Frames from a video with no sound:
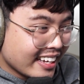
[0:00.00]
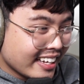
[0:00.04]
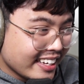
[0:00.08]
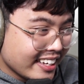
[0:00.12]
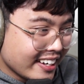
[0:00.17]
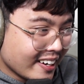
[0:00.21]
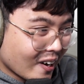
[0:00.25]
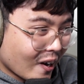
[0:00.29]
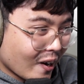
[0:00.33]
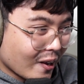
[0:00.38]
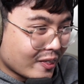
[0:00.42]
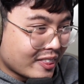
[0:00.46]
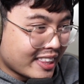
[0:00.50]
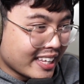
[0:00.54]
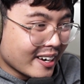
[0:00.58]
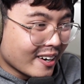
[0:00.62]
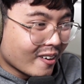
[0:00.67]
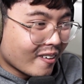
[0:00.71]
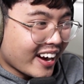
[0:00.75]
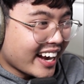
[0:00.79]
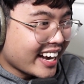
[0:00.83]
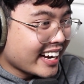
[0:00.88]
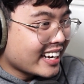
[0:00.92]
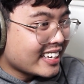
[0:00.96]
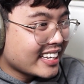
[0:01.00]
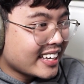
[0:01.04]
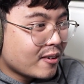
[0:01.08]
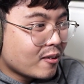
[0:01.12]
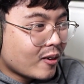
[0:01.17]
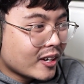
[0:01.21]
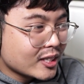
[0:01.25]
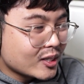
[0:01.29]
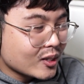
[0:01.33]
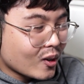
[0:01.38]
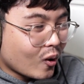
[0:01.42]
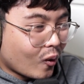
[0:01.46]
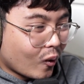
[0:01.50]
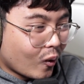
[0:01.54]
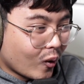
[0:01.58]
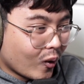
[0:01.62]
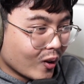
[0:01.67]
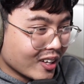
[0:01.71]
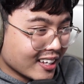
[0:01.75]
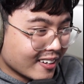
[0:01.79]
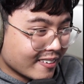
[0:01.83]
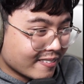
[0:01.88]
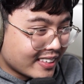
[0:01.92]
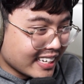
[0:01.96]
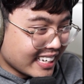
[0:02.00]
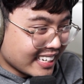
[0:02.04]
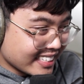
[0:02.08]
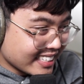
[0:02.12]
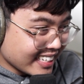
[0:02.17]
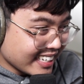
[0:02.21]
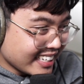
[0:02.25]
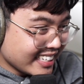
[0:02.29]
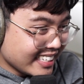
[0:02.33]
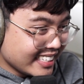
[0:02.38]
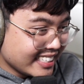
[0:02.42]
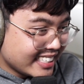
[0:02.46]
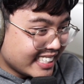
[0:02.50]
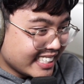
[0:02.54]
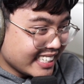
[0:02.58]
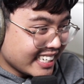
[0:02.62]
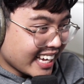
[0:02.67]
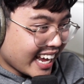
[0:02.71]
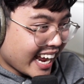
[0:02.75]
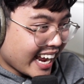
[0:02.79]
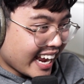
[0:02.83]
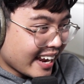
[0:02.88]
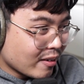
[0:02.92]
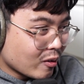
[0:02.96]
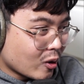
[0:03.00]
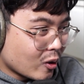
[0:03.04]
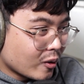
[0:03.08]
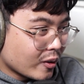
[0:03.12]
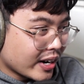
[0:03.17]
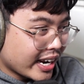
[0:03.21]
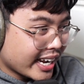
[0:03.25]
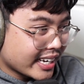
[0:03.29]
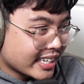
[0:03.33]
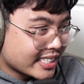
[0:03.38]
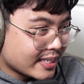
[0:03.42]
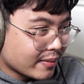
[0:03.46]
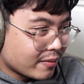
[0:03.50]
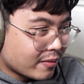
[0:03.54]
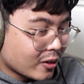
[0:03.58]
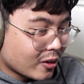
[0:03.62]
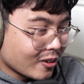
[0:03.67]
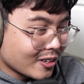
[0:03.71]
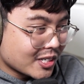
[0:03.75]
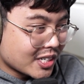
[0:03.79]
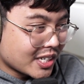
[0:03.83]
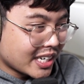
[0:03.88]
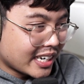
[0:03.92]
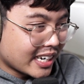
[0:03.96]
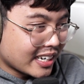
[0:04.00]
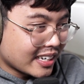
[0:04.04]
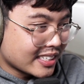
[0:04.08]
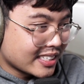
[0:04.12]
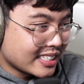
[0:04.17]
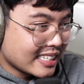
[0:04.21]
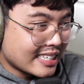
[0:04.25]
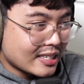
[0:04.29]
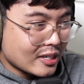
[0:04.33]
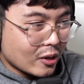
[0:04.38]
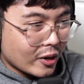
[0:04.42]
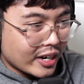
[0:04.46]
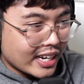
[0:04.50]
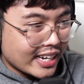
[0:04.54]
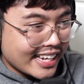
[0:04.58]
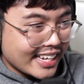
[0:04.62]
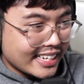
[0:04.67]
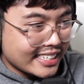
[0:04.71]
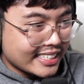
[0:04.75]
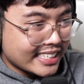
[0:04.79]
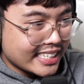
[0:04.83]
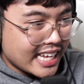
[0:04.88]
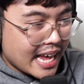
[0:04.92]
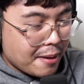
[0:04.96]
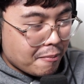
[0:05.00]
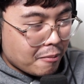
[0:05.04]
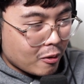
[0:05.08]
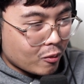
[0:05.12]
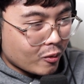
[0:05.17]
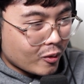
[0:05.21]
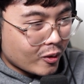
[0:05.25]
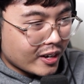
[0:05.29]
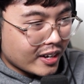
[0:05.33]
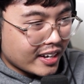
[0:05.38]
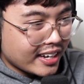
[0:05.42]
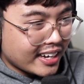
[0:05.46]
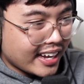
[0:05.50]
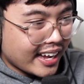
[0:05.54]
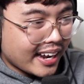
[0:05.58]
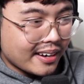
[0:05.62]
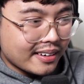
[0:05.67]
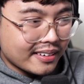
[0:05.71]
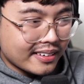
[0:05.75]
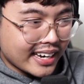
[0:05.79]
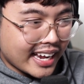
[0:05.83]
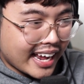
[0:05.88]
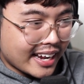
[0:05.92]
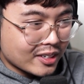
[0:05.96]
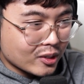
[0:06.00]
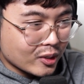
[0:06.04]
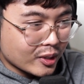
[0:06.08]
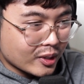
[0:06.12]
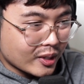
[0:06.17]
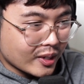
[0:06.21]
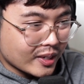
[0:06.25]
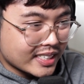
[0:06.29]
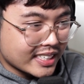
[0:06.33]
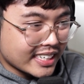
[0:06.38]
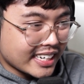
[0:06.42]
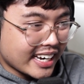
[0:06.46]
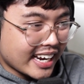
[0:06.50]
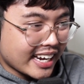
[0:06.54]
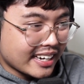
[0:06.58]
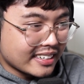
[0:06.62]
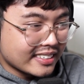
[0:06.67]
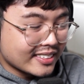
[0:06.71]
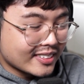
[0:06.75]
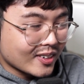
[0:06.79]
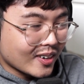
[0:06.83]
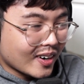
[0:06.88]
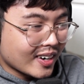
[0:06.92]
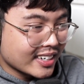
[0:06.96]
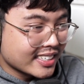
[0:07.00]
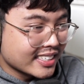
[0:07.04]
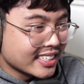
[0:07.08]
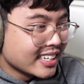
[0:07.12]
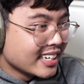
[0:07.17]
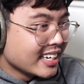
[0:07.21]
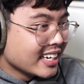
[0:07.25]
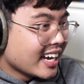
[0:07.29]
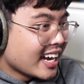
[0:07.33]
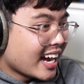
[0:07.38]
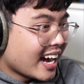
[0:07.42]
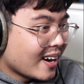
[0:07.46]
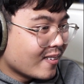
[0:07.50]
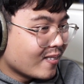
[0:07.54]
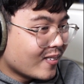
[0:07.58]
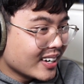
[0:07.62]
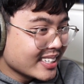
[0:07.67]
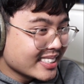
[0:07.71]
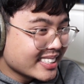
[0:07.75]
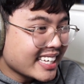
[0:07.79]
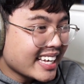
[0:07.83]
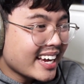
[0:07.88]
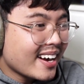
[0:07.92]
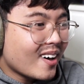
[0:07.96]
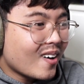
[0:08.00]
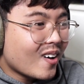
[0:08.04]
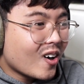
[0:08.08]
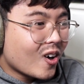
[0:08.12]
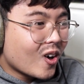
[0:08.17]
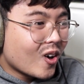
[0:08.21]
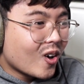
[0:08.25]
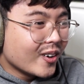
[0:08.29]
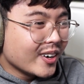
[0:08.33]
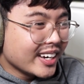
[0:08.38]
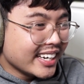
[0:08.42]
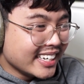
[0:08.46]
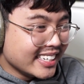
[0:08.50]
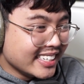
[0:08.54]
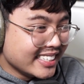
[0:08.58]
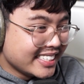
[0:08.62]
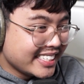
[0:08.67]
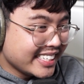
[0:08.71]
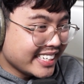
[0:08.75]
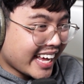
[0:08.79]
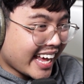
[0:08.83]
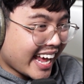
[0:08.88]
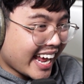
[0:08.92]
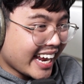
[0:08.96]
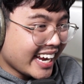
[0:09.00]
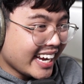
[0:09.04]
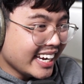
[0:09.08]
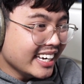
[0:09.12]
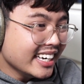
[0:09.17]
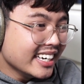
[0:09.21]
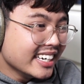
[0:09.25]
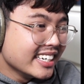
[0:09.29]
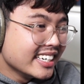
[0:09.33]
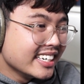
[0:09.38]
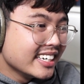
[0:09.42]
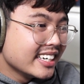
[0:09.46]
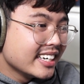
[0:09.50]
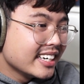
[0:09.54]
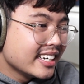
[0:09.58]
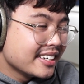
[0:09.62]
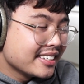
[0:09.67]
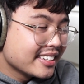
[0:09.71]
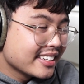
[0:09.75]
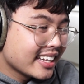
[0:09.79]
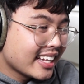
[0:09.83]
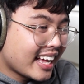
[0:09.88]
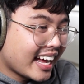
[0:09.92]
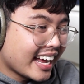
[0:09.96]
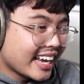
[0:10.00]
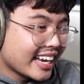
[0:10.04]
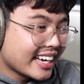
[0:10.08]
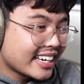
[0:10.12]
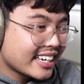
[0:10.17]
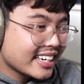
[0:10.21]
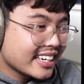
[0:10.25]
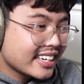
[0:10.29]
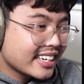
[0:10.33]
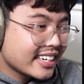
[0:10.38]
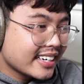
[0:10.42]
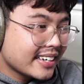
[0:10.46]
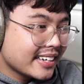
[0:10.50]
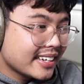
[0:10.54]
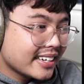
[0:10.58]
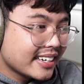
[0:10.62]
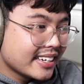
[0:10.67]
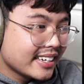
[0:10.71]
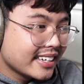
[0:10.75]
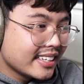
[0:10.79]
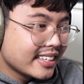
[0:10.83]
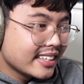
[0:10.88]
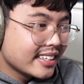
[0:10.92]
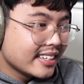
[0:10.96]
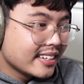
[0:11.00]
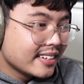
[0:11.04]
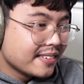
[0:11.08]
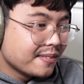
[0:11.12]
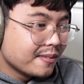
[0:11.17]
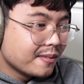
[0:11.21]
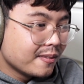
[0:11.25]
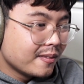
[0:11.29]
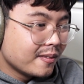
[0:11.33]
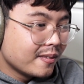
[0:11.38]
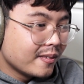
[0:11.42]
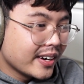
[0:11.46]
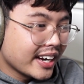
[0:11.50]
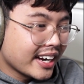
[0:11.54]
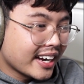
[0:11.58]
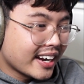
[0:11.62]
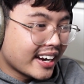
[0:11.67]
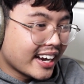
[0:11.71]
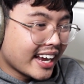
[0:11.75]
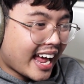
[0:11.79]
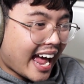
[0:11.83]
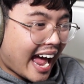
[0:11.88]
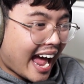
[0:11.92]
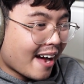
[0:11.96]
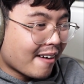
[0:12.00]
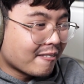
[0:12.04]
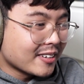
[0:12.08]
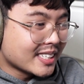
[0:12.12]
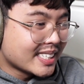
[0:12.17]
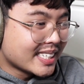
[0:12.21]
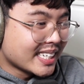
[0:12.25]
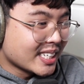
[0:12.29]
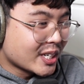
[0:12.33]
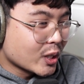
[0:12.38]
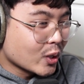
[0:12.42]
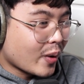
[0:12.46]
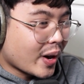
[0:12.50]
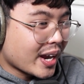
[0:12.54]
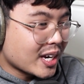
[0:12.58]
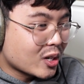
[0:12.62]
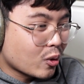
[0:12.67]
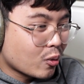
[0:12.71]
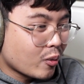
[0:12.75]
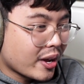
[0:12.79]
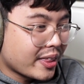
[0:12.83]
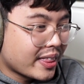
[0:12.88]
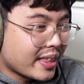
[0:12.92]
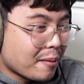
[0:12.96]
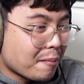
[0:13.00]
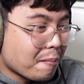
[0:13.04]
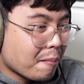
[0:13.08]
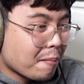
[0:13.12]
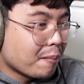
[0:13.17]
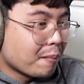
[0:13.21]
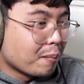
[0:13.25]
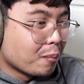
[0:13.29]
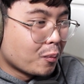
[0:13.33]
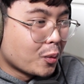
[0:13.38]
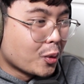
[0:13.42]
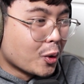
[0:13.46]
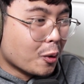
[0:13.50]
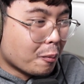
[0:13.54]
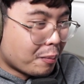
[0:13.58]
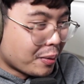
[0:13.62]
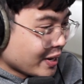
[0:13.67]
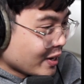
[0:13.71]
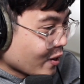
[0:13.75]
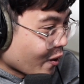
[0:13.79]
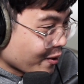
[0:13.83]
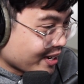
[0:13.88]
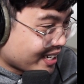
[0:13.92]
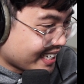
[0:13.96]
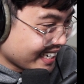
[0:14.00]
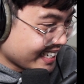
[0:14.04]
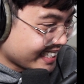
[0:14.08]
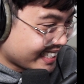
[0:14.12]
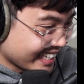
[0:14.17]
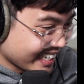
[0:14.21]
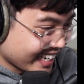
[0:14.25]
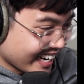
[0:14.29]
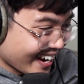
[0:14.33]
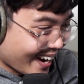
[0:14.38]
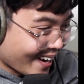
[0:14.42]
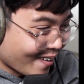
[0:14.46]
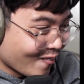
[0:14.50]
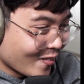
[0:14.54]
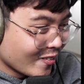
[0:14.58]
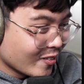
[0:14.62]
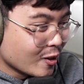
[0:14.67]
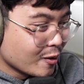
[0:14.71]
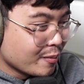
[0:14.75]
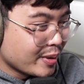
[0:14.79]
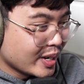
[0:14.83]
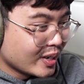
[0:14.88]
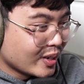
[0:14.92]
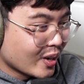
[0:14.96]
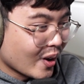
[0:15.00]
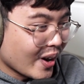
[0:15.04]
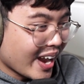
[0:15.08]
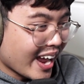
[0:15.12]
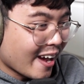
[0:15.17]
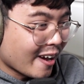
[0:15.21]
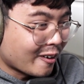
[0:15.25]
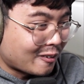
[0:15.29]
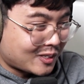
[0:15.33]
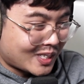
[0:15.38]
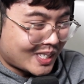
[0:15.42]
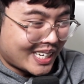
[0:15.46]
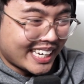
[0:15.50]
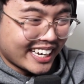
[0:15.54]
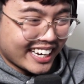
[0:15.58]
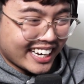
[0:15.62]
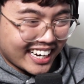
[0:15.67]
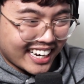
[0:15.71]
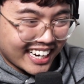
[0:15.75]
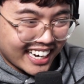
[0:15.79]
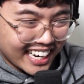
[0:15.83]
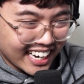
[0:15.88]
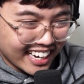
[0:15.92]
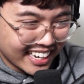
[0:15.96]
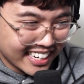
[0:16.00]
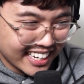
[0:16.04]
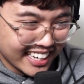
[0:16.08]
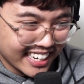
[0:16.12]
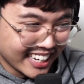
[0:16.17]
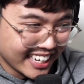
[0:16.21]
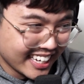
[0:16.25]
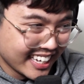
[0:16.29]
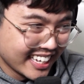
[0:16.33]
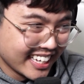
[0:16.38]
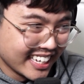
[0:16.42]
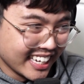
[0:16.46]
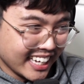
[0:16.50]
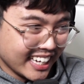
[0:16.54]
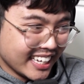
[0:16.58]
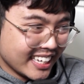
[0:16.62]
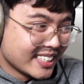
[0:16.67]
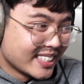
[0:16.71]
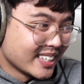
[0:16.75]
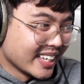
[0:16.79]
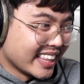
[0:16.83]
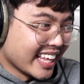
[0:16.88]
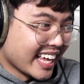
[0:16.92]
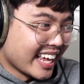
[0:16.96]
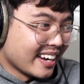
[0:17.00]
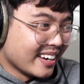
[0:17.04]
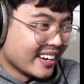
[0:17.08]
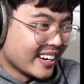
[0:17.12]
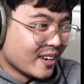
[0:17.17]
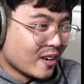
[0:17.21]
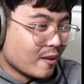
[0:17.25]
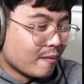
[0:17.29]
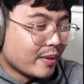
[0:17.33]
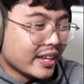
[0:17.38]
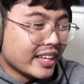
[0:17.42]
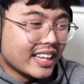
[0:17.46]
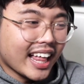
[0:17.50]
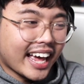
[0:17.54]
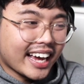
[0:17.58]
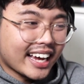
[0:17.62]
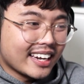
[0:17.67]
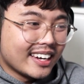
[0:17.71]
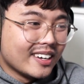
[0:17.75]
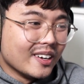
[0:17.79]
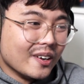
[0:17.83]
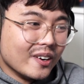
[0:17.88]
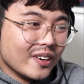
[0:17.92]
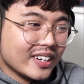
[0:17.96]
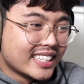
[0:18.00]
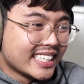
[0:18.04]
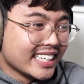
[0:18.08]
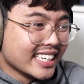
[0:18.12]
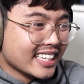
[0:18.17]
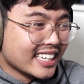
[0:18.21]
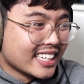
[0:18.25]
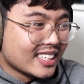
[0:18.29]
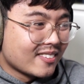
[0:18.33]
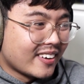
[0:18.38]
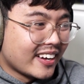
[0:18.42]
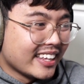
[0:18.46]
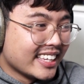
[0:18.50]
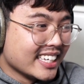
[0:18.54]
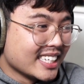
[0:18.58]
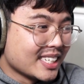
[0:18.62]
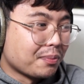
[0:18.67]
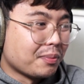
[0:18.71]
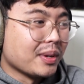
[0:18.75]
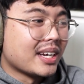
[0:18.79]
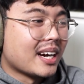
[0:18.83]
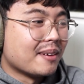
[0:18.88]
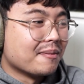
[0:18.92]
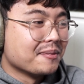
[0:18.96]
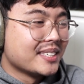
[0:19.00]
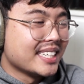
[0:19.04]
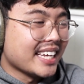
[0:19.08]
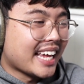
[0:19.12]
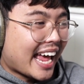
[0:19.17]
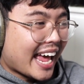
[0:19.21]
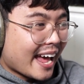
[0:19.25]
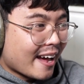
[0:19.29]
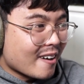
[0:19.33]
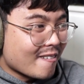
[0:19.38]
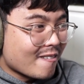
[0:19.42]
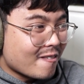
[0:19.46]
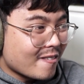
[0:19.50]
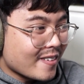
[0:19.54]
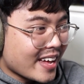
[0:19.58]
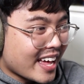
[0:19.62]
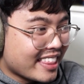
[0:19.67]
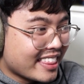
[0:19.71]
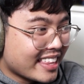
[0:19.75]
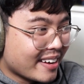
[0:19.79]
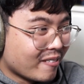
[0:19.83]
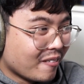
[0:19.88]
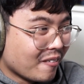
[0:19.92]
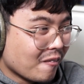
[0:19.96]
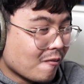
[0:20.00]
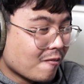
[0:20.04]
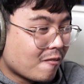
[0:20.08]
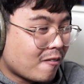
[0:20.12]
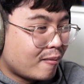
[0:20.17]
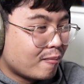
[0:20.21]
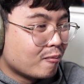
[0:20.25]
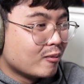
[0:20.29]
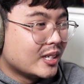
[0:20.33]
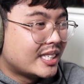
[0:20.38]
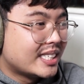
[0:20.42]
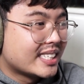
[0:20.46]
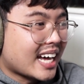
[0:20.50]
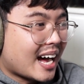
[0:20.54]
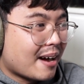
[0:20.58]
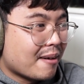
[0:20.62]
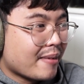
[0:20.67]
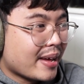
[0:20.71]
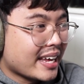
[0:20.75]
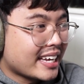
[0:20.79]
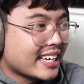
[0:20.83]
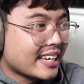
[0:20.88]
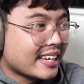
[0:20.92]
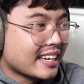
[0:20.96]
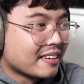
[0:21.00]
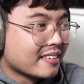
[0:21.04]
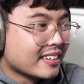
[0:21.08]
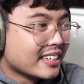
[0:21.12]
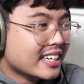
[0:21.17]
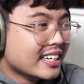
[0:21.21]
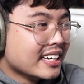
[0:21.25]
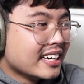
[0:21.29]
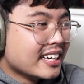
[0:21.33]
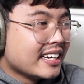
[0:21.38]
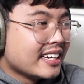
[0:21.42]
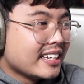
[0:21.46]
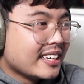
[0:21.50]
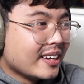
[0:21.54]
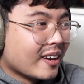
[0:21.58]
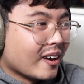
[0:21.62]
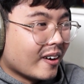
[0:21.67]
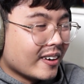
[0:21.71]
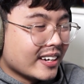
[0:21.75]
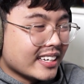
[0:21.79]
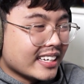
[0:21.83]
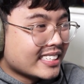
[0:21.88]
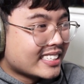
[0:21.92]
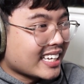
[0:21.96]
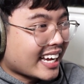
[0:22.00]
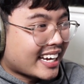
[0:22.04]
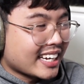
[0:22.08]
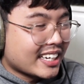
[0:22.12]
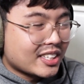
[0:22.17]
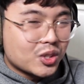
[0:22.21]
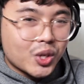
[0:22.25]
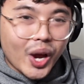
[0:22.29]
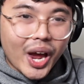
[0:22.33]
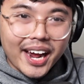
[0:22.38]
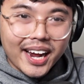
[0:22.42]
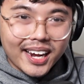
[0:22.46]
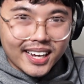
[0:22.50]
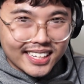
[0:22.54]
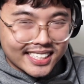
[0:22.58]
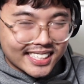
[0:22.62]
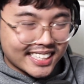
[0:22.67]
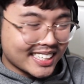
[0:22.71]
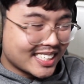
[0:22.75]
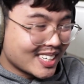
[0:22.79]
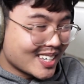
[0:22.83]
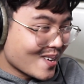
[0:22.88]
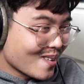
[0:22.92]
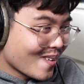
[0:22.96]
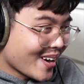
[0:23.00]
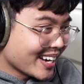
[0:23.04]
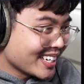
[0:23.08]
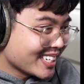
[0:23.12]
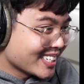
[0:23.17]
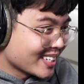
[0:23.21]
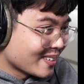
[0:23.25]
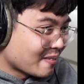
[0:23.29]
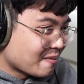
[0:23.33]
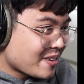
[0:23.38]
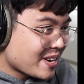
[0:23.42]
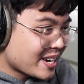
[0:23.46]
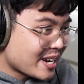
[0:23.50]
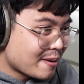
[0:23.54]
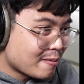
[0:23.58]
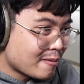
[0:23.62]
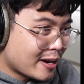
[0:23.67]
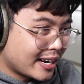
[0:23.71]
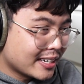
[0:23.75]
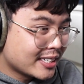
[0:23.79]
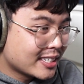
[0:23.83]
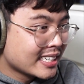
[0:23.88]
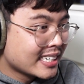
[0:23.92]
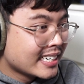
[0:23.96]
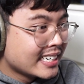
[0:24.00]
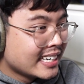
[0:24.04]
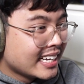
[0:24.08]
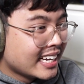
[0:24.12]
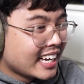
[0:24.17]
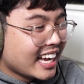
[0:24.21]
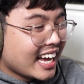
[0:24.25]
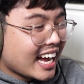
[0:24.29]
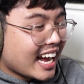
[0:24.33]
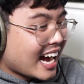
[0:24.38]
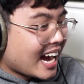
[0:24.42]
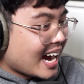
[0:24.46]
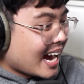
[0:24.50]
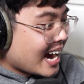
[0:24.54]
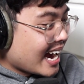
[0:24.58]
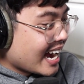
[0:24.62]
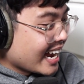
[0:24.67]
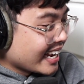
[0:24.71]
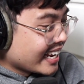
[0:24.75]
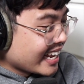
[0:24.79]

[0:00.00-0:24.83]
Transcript: you know, theoretically, once all of these EZA, well, except for Gochita, because he's already EZA, but and Android 13 and Trunks, once they're all EZA, like we're gonna have a situation where there will be no D tier, will be no F tier. so then there will be like a new tier list where this becomes the F, and then we we start making, you know, it's like a Jenga situation pretty much. Uh,